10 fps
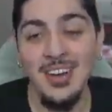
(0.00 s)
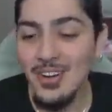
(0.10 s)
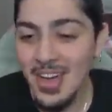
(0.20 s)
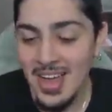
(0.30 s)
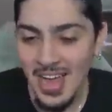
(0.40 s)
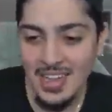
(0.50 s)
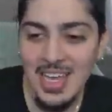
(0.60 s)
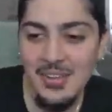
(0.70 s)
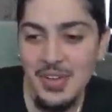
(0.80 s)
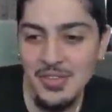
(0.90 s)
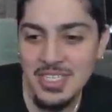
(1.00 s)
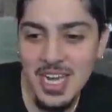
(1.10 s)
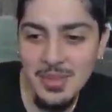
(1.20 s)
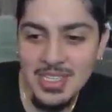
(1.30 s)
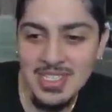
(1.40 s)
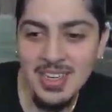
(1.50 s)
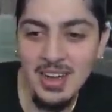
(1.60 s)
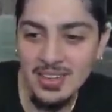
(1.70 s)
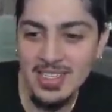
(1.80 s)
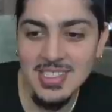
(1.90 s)
out. I laugh every time I see it
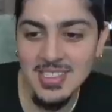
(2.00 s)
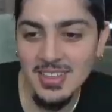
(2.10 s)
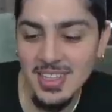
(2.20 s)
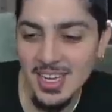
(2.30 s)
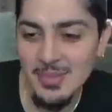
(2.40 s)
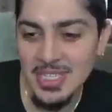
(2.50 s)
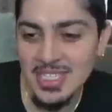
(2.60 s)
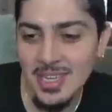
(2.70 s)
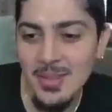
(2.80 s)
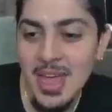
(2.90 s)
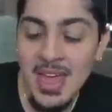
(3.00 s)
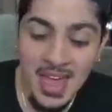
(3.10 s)
unless it's on the enemy team.